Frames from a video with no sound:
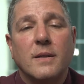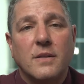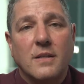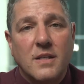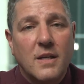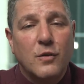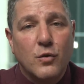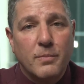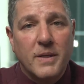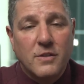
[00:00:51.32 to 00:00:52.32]
Dati
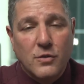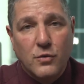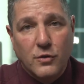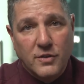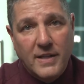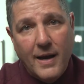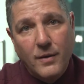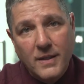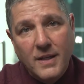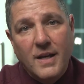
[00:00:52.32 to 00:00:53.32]
Leumi schools
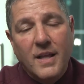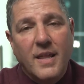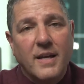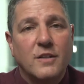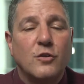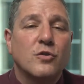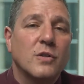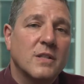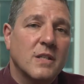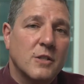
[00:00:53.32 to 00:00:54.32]
now, then you
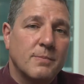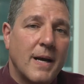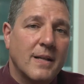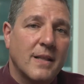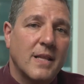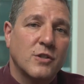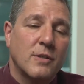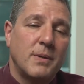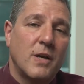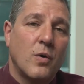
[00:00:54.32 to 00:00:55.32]
shouldn't expect that they
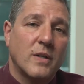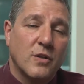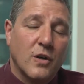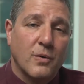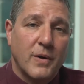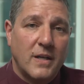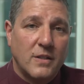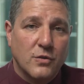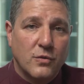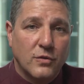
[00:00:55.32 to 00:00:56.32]
should be going to Haredi
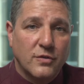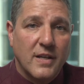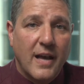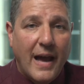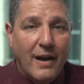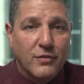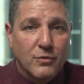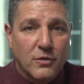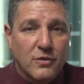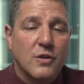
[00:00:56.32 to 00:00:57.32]
schools
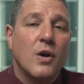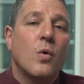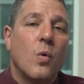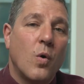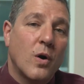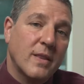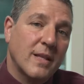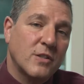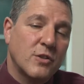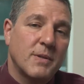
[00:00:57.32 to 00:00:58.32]
afterwards, or that
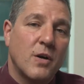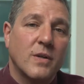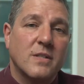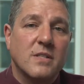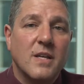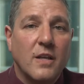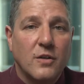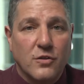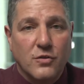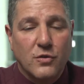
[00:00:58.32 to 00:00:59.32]
they should be going to
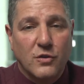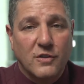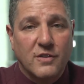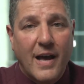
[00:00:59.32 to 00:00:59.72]
secular schools